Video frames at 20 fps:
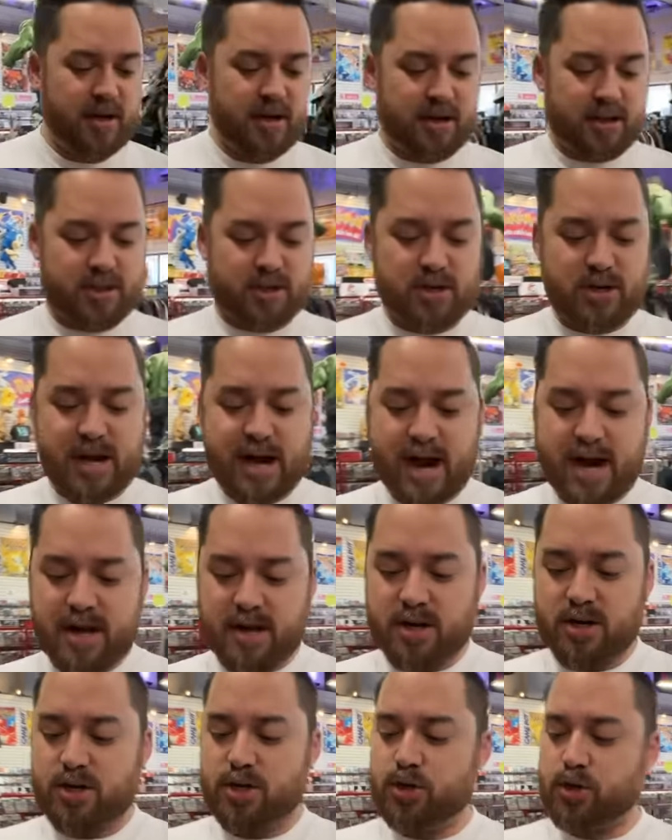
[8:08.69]
So you
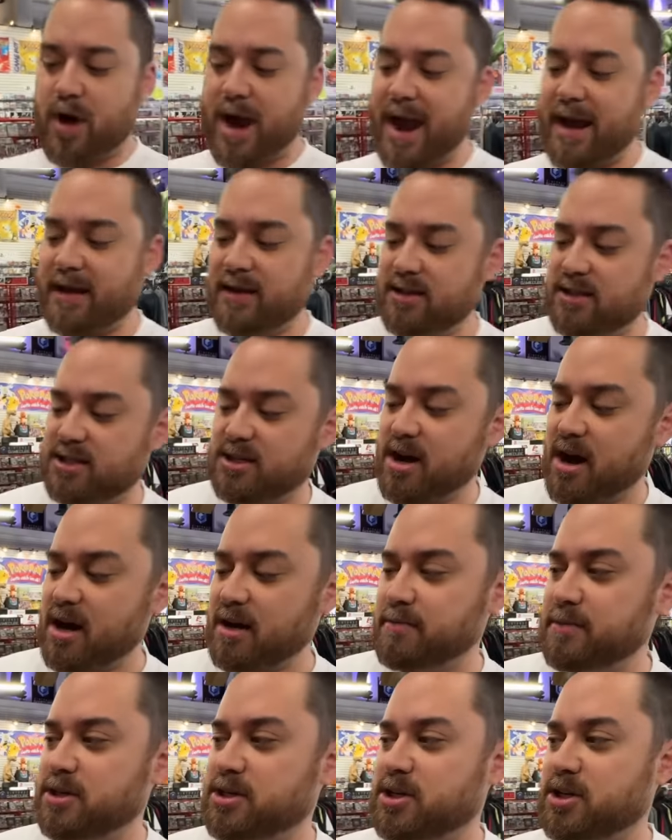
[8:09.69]
got Dragon's
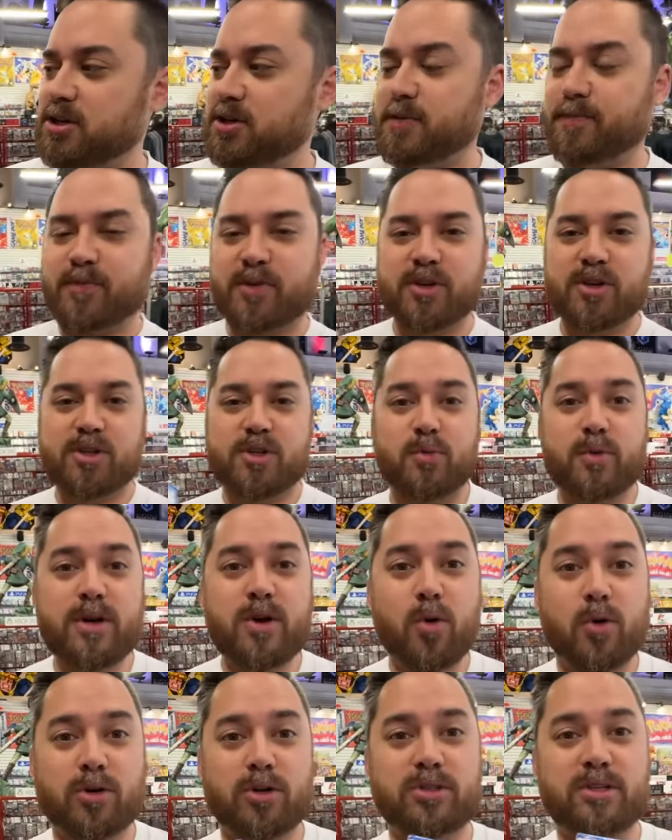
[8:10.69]
Dogma 2. So we
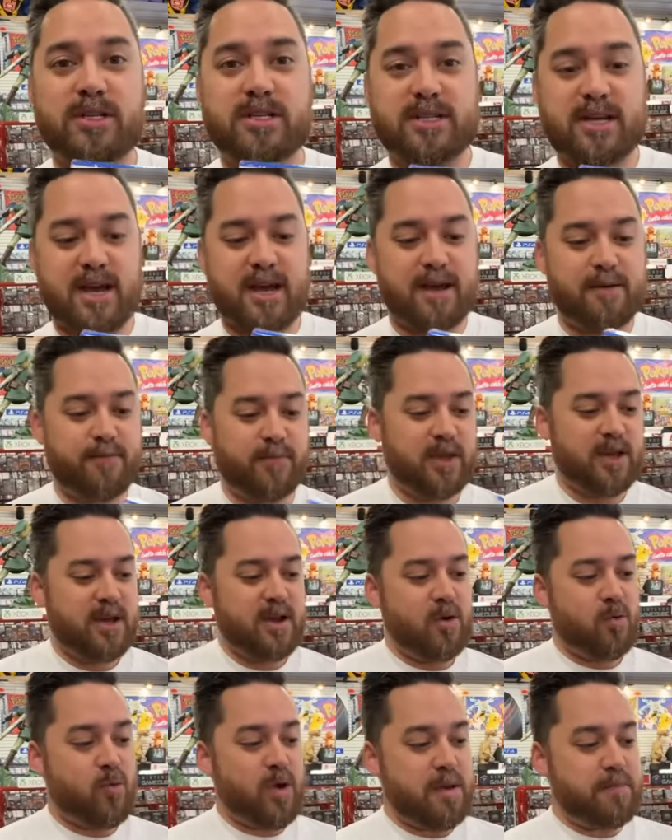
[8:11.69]
ordered this game.
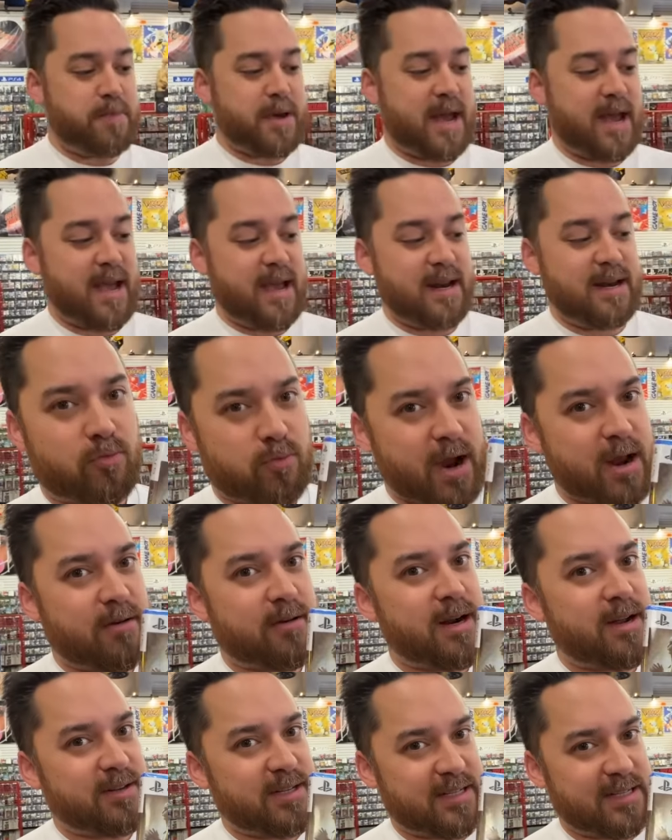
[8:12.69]
We paid right
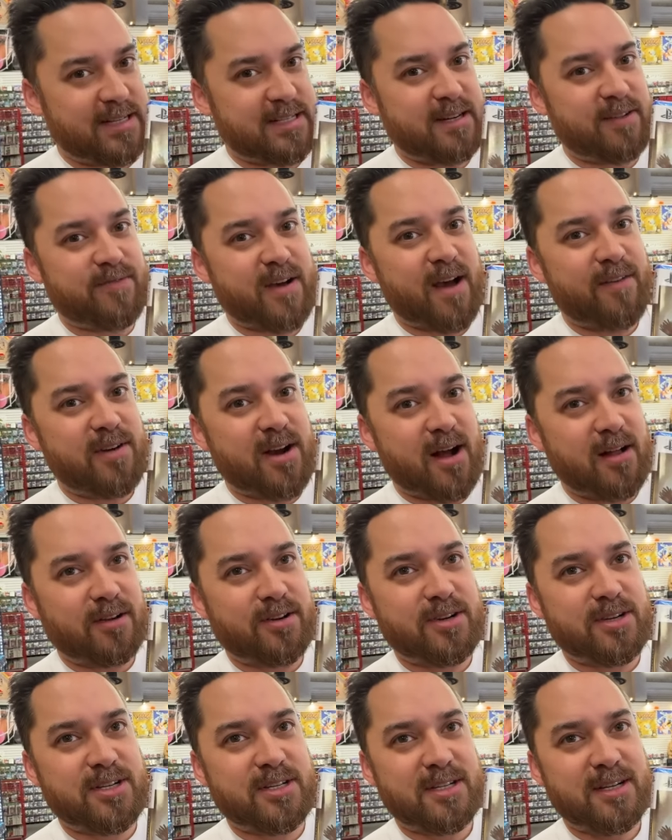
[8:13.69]
around
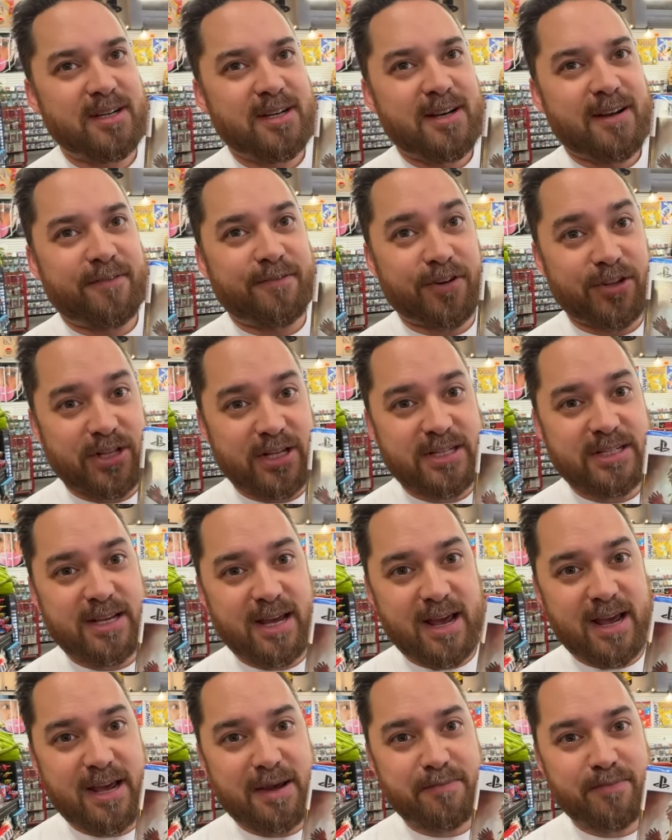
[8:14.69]
$65 for this
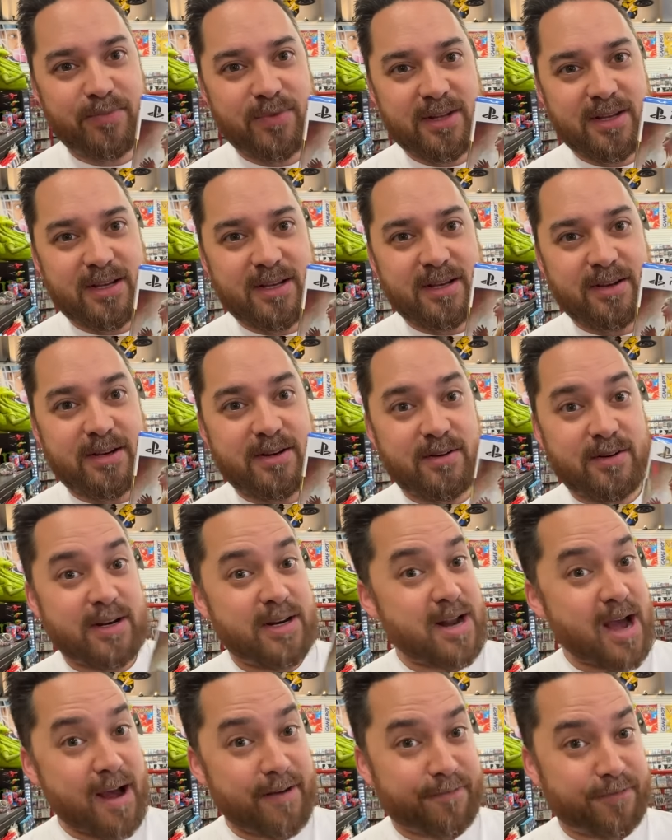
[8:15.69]
game
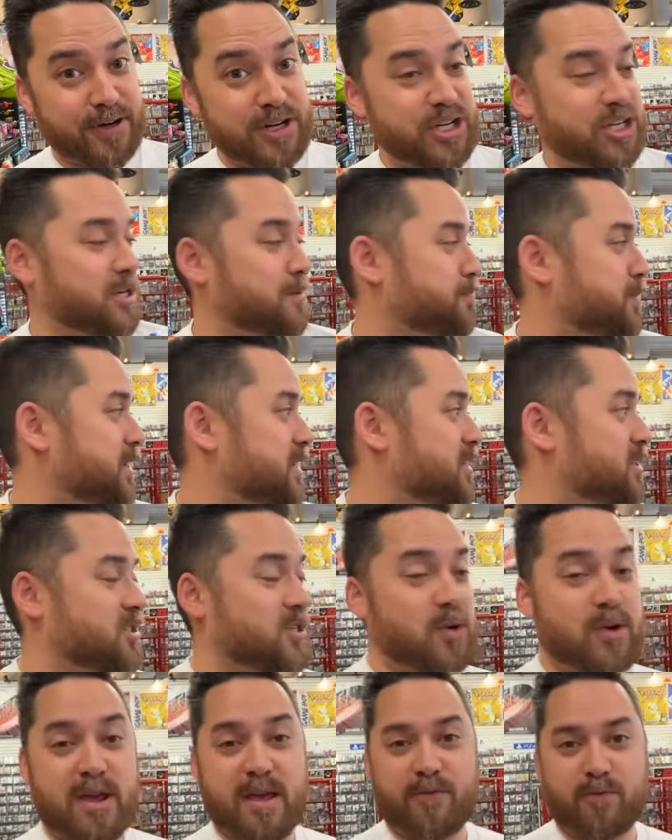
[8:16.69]
not free shipping.
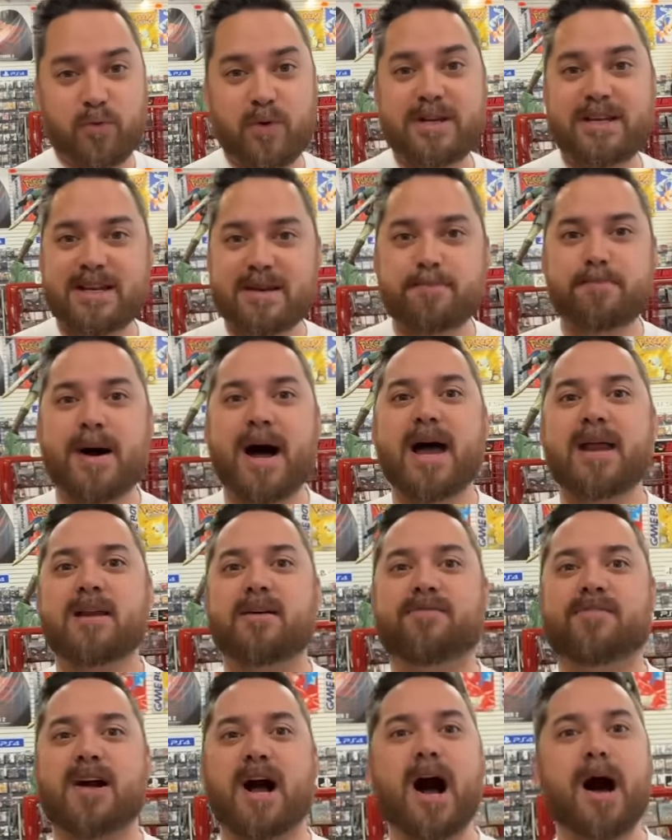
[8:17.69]
So if we didn't buy
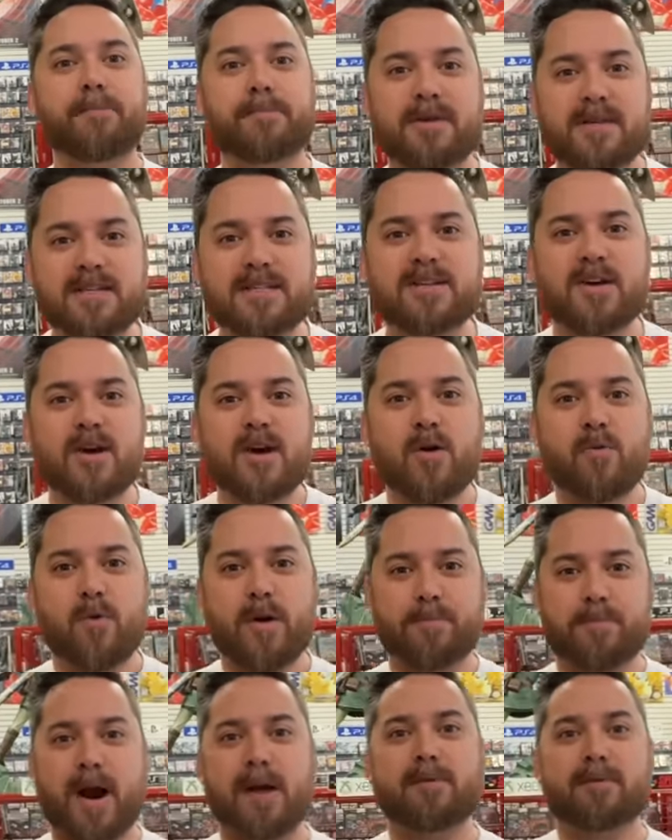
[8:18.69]
enough copies, we
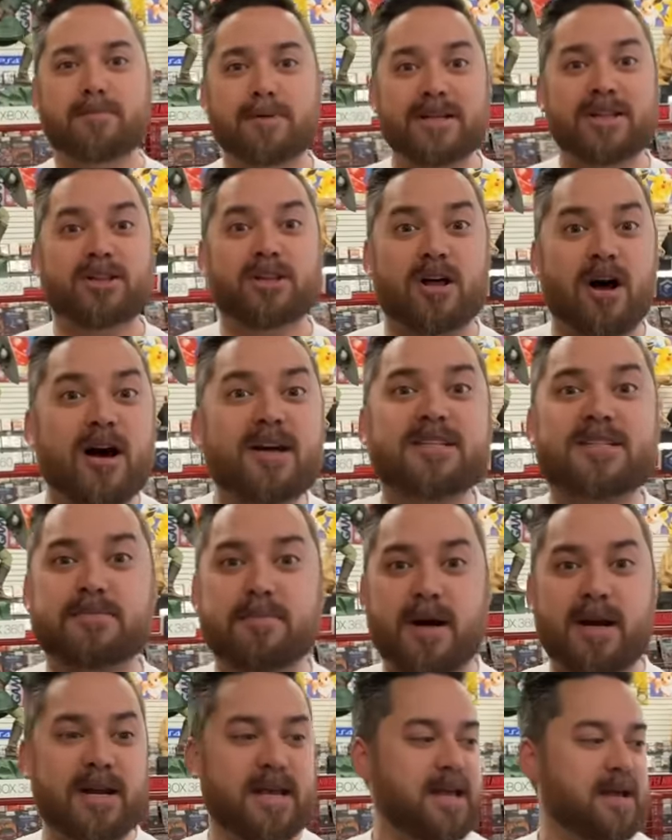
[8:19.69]
probably lost
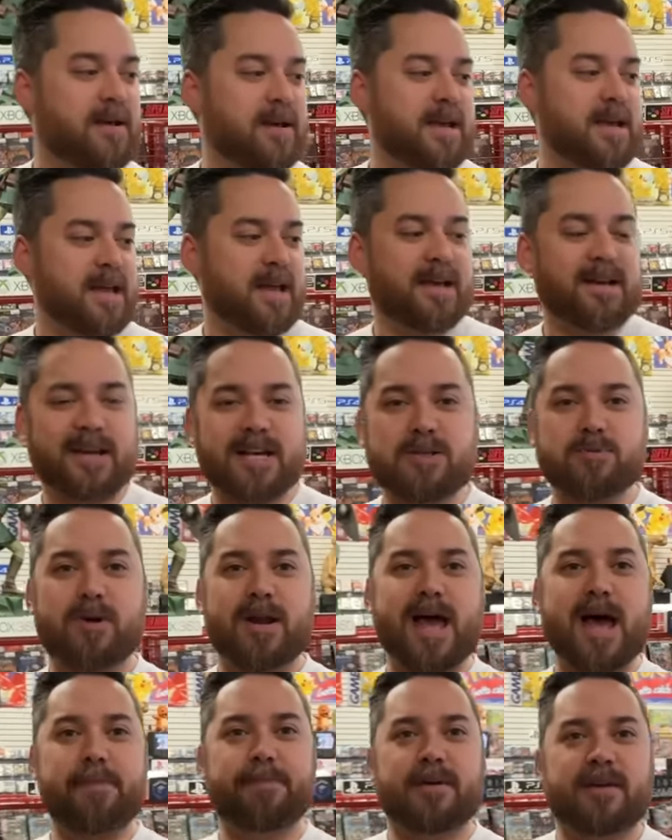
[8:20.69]
money. And guess what
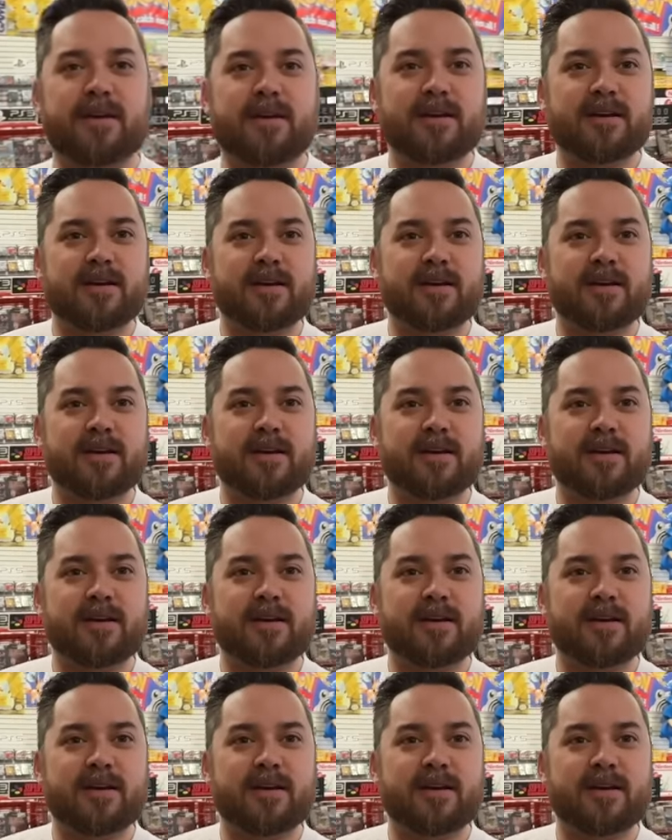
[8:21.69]
happened?